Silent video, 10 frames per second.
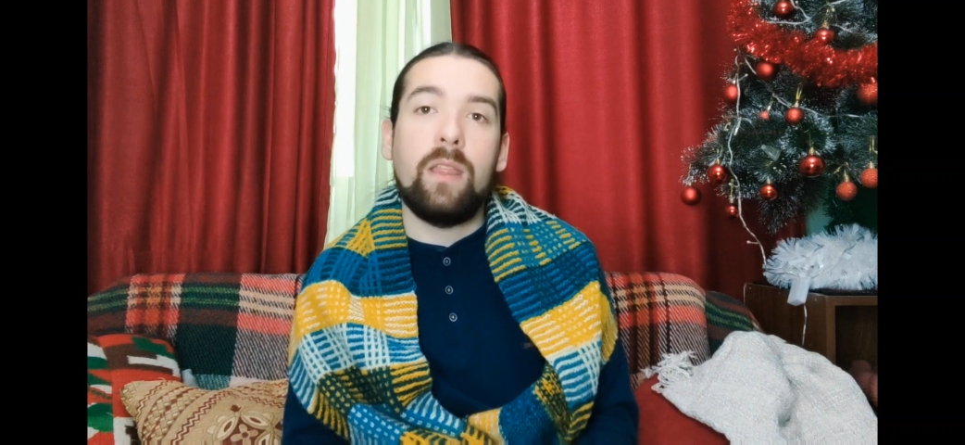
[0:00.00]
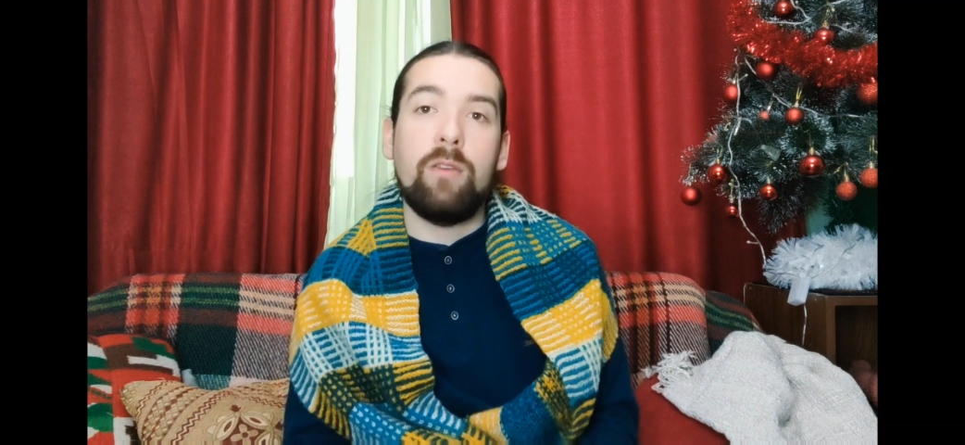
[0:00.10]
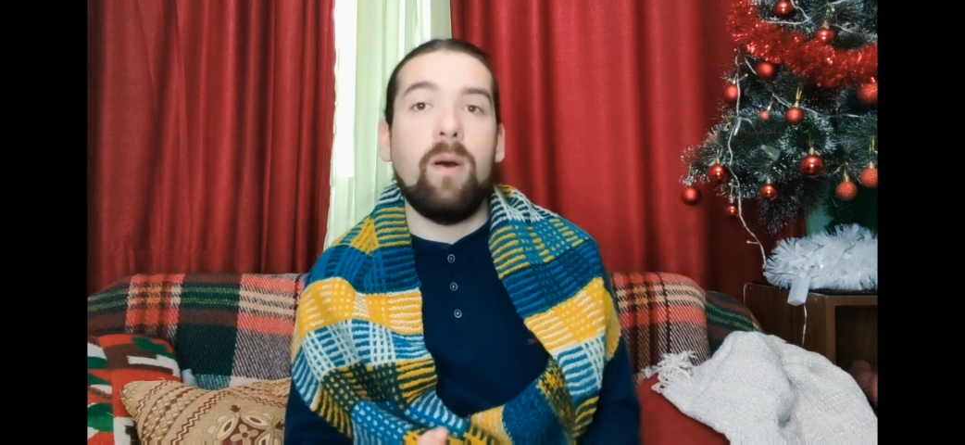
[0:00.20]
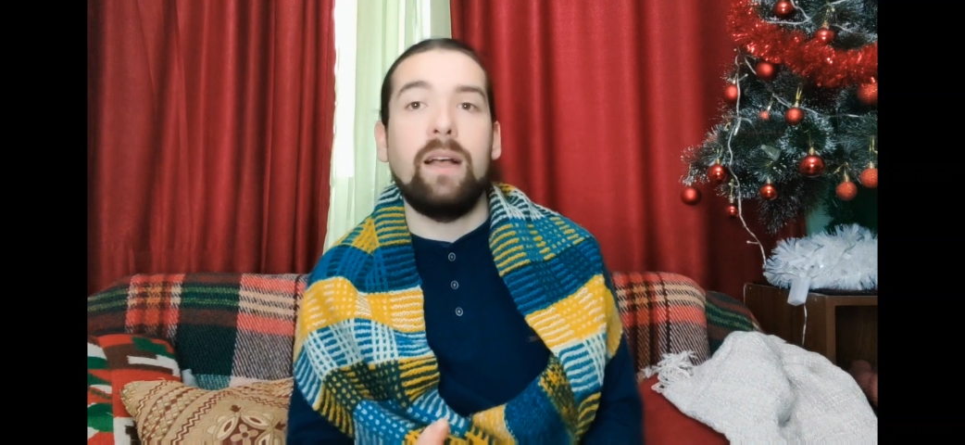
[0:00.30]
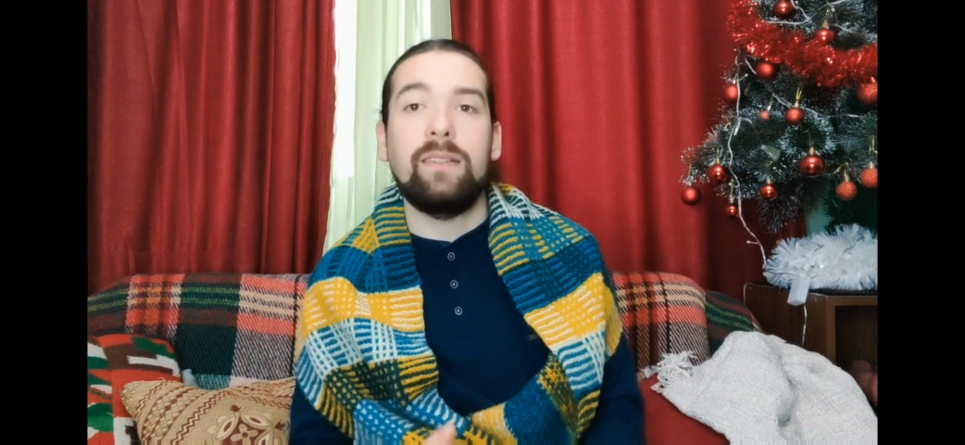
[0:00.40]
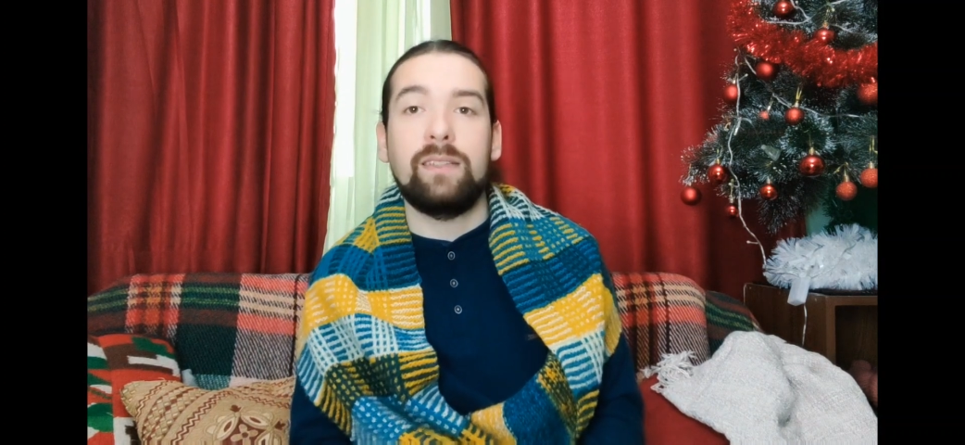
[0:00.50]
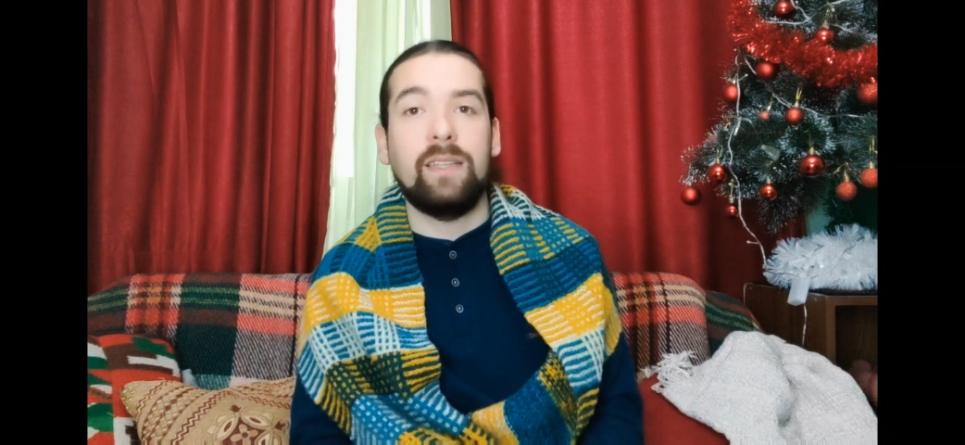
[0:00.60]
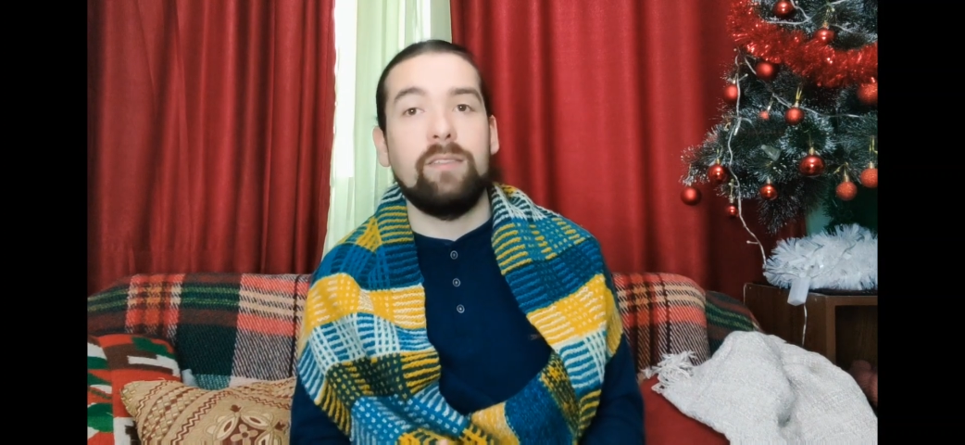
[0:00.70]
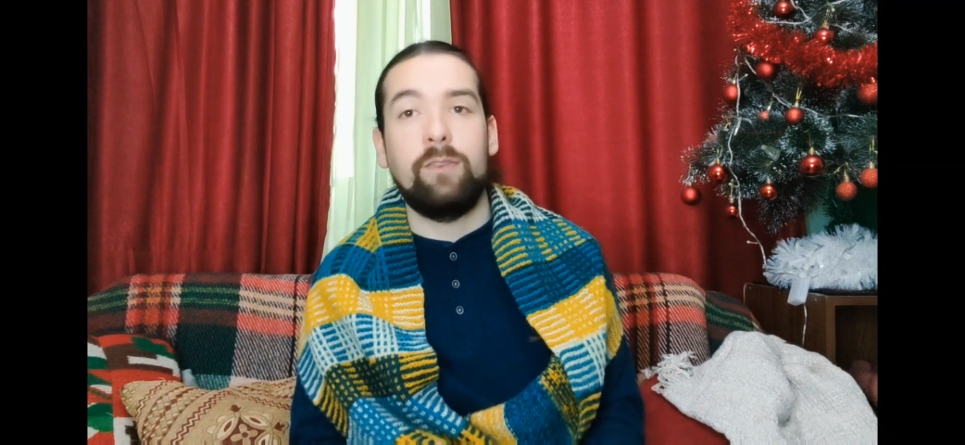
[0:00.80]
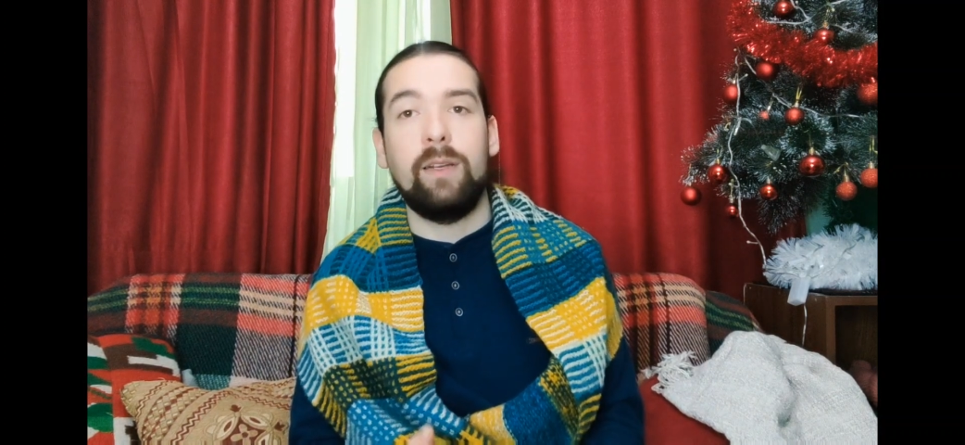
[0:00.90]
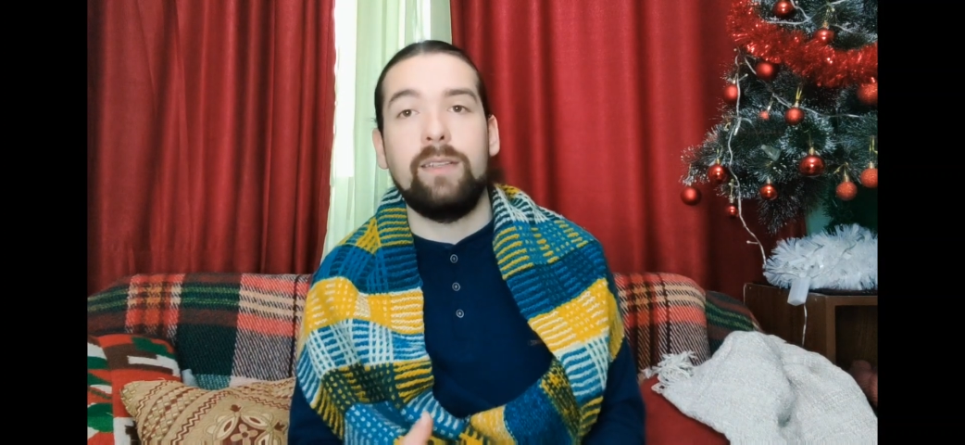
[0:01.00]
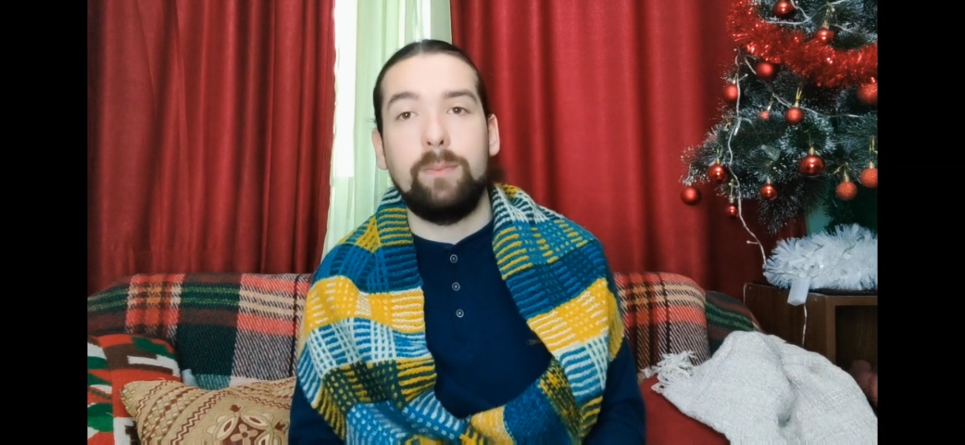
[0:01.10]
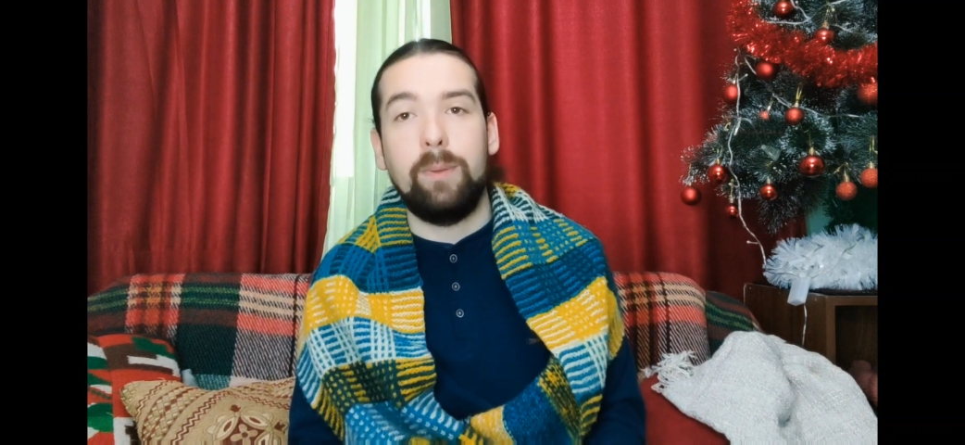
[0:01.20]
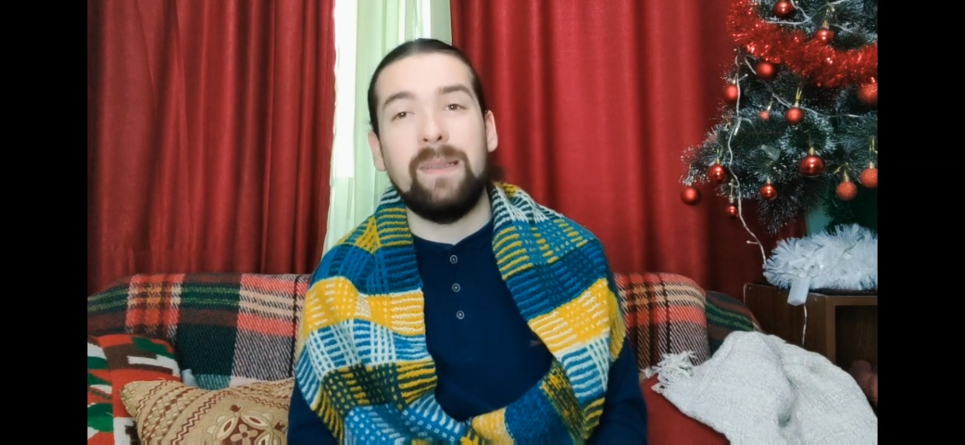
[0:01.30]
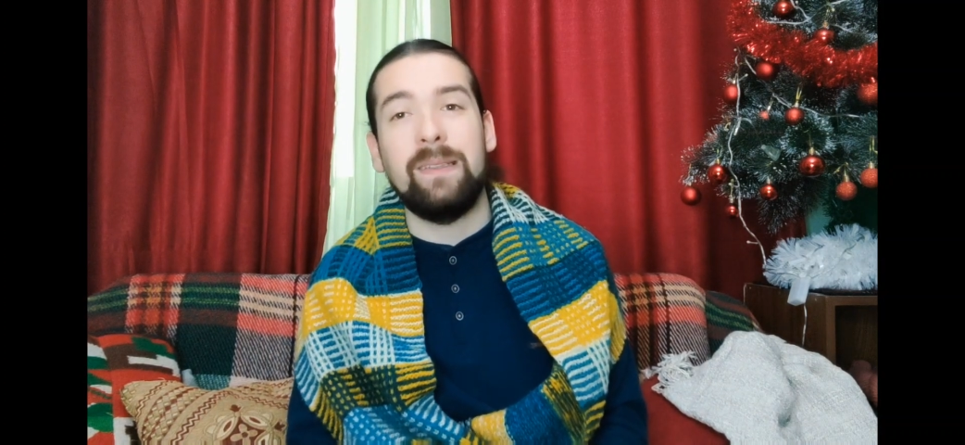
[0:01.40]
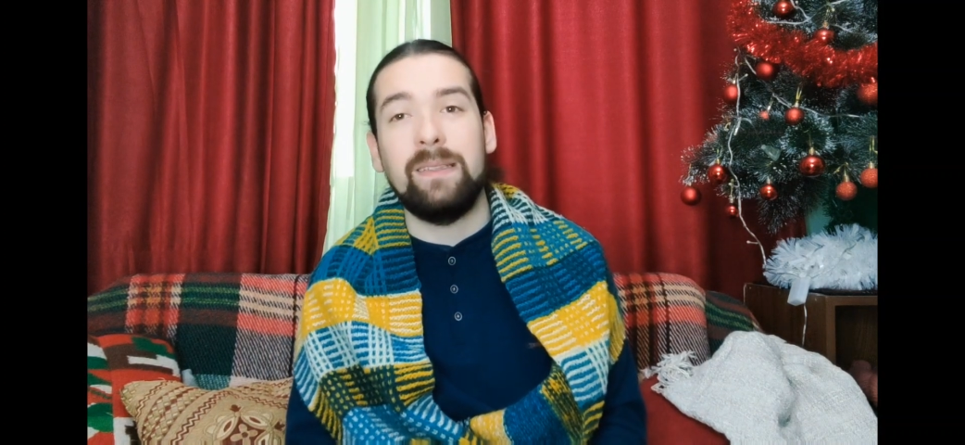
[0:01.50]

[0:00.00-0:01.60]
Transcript: when you are successful as a